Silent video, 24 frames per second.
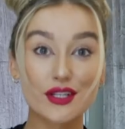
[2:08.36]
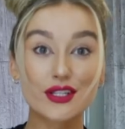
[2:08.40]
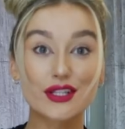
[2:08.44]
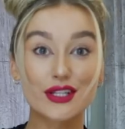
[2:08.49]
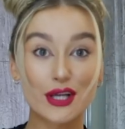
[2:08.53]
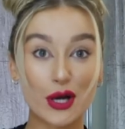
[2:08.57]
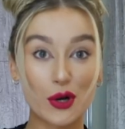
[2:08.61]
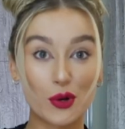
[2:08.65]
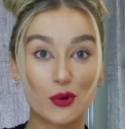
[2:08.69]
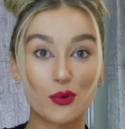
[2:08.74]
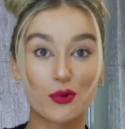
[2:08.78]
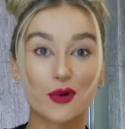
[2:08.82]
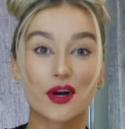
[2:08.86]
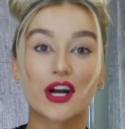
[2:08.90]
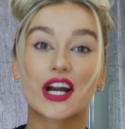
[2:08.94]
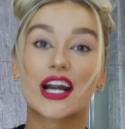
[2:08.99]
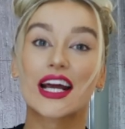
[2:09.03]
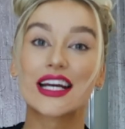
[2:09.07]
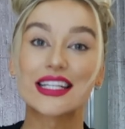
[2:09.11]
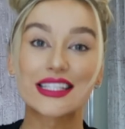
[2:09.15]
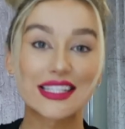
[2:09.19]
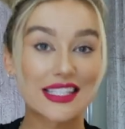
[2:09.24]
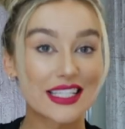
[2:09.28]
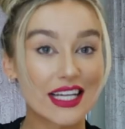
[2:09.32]
So we're
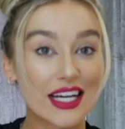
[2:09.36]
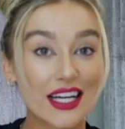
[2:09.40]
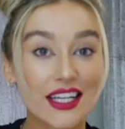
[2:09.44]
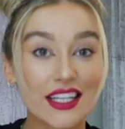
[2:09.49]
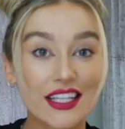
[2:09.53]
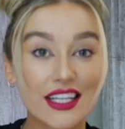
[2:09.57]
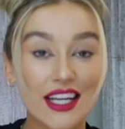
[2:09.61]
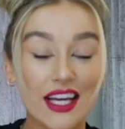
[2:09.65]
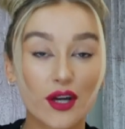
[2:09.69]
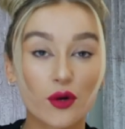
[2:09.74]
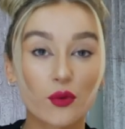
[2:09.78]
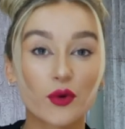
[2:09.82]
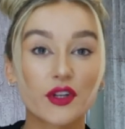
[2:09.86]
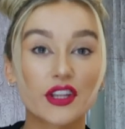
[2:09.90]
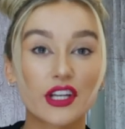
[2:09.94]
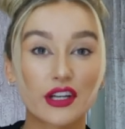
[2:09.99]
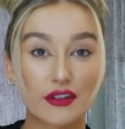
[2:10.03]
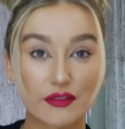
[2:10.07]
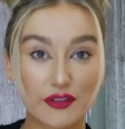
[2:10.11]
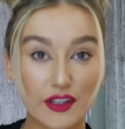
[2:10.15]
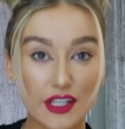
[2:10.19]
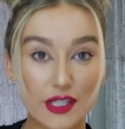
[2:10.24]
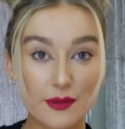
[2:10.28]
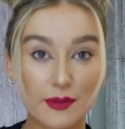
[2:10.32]
gonna get started now with
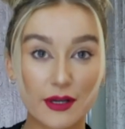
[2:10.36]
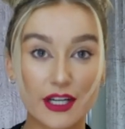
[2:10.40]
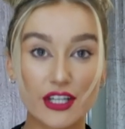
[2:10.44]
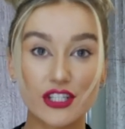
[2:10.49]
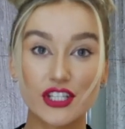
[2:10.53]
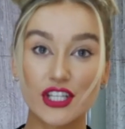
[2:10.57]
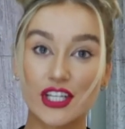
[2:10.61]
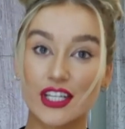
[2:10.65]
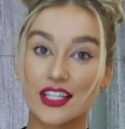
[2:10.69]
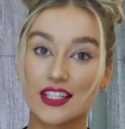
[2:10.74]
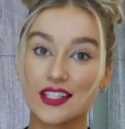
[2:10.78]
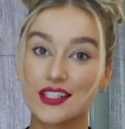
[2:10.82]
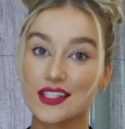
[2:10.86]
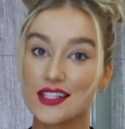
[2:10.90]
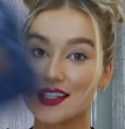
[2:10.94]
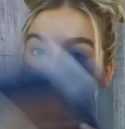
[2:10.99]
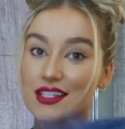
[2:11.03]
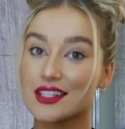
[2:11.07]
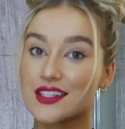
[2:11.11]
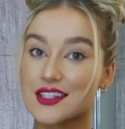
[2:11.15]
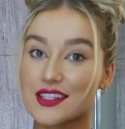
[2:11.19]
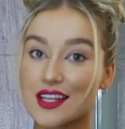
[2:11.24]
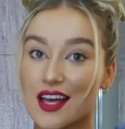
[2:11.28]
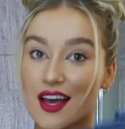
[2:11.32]
our first pair of jeans,
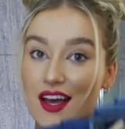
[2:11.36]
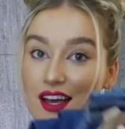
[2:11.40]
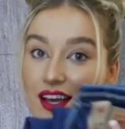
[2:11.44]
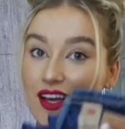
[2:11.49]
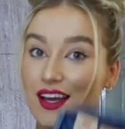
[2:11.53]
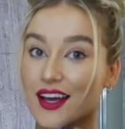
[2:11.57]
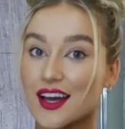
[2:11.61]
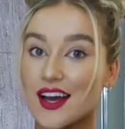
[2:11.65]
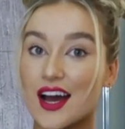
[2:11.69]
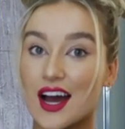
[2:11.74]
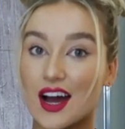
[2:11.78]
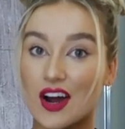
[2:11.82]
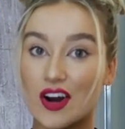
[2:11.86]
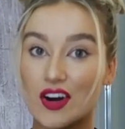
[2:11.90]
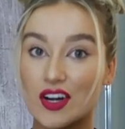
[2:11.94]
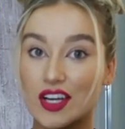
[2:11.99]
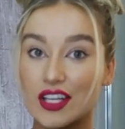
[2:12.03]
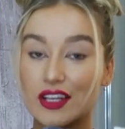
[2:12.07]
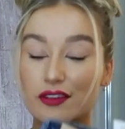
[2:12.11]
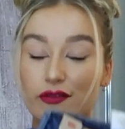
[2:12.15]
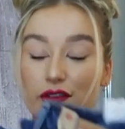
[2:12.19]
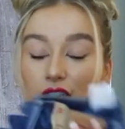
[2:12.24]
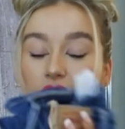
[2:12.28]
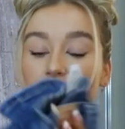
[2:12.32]
our
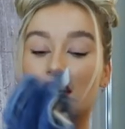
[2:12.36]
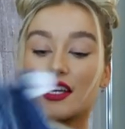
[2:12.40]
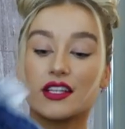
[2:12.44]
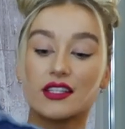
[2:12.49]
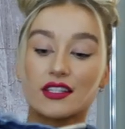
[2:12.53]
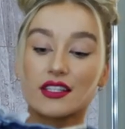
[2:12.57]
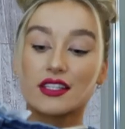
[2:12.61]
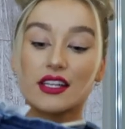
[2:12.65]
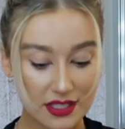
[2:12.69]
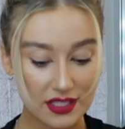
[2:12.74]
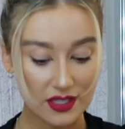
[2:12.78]
Levi's.